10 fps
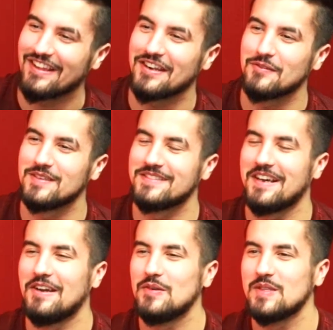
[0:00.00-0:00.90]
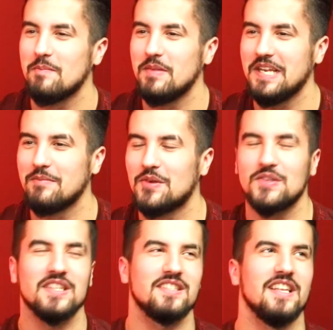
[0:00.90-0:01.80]
thought it was uh, it was a meme. There
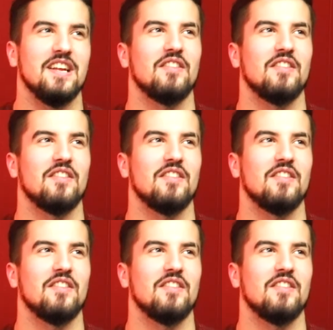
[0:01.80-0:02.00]
was this thing